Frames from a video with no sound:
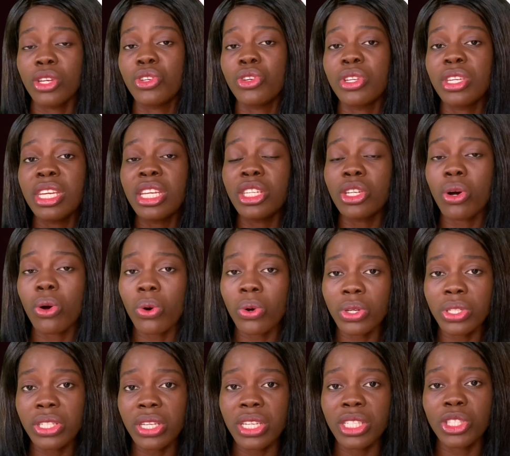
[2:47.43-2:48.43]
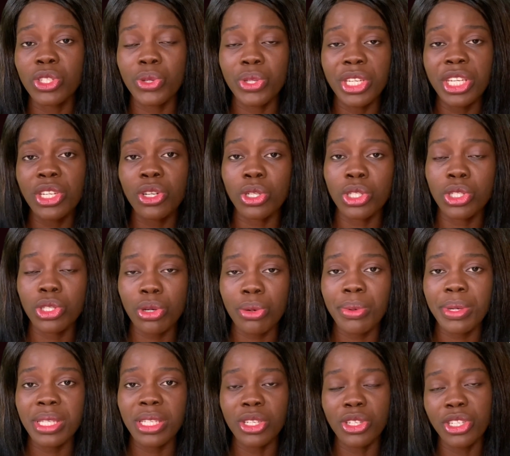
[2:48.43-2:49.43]
You need audience, you need
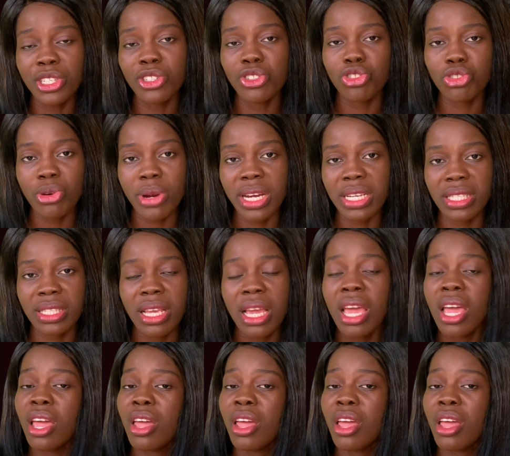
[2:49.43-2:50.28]
authority, you need trust.